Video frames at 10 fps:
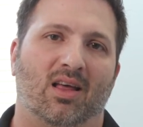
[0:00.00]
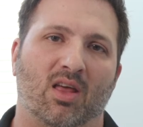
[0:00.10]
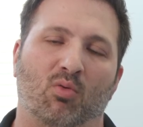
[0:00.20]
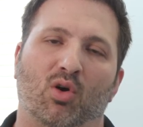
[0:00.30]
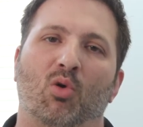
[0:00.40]

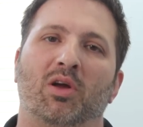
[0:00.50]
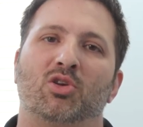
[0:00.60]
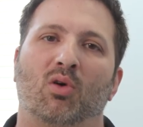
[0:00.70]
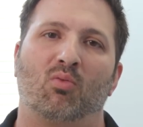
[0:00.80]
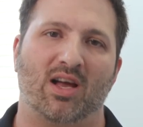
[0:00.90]
They will go
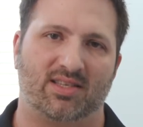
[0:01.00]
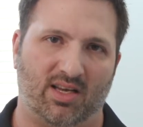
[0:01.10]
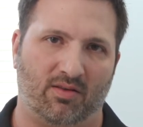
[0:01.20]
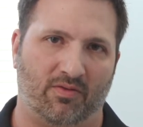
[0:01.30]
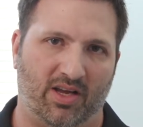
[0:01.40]
into a
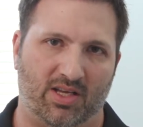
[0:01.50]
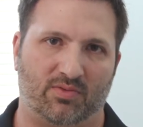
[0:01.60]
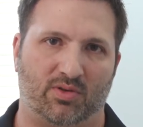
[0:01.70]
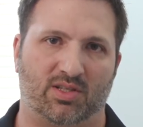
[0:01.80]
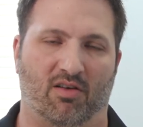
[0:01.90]
resting
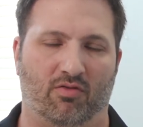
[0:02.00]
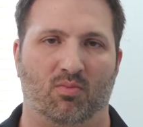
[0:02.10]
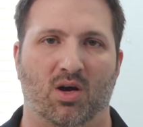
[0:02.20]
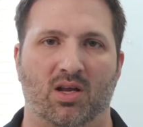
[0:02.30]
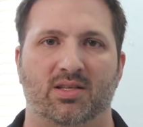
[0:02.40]
phase for
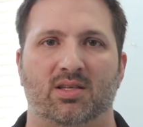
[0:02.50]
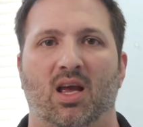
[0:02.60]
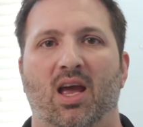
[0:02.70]
several months,